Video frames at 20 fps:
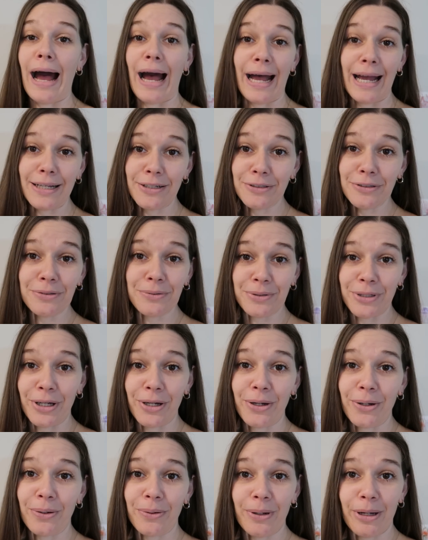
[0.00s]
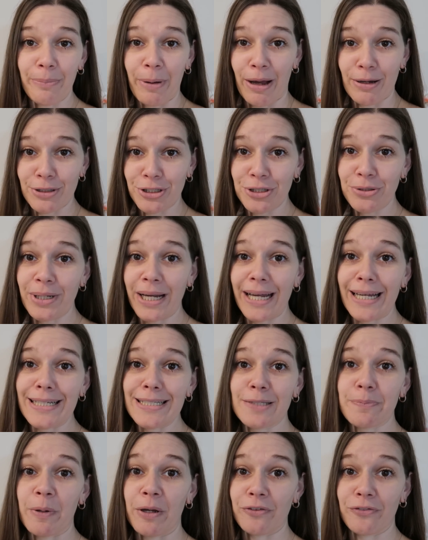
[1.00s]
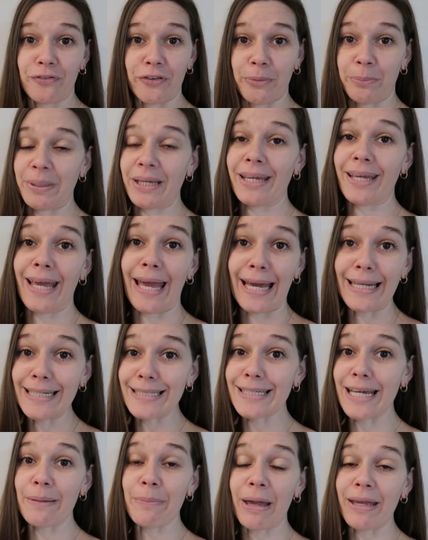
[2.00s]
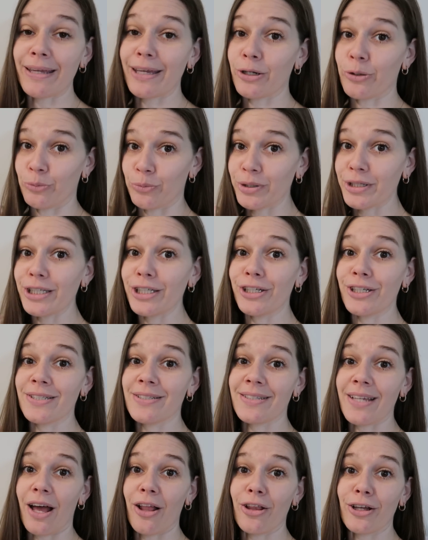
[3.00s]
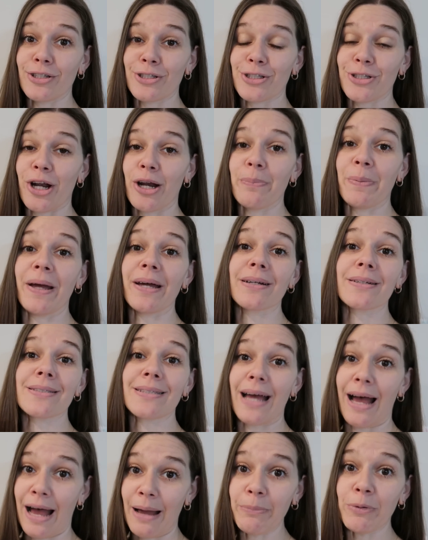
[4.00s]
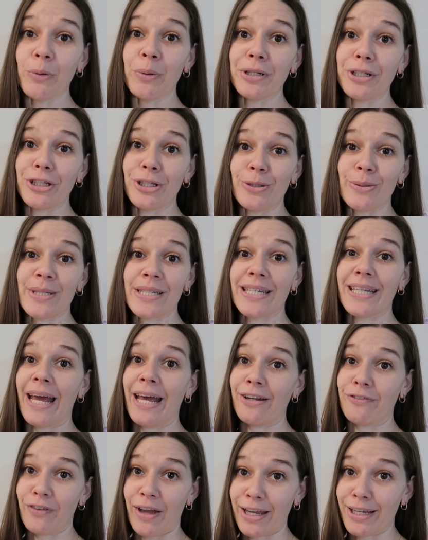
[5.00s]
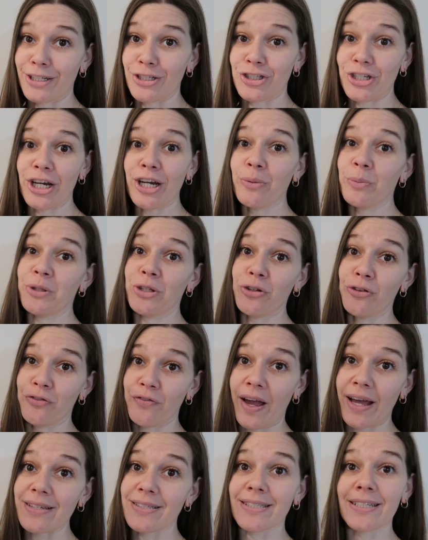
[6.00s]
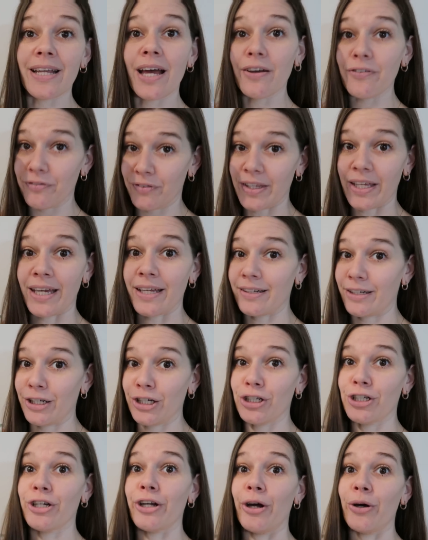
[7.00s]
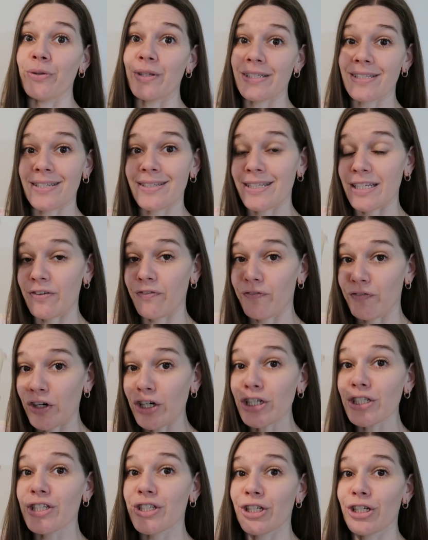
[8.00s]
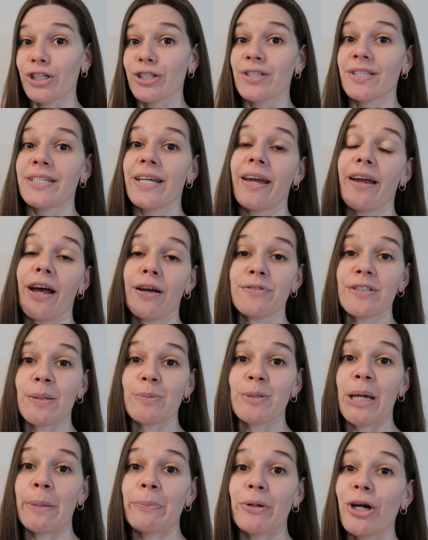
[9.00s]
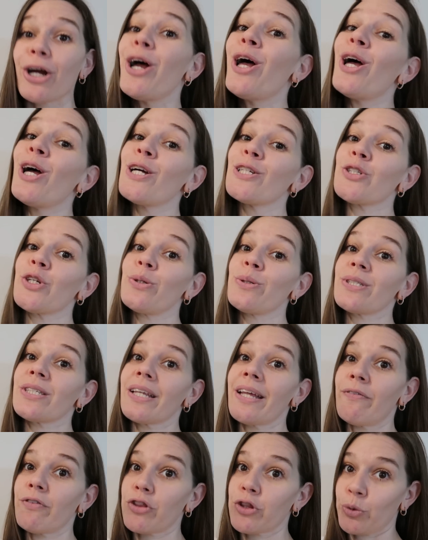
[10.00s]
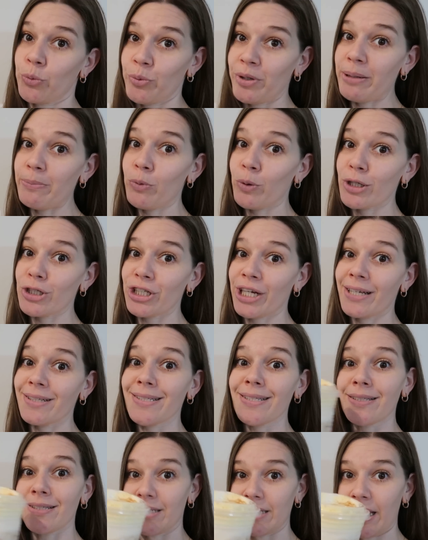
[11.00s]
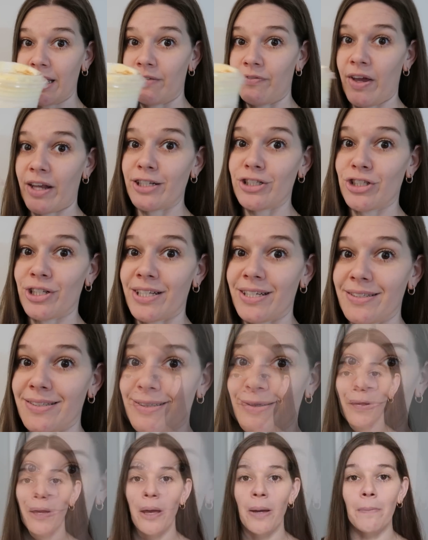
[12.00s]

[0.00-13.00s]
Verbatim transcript: I don't know about you guys, but for me, anytime I can get a really good sell on Starbucks, I'm going to use it. And if I can share it with you fast enough, then here you go. This is the first Thursday of September. So you still have three more chances to take advantage of this.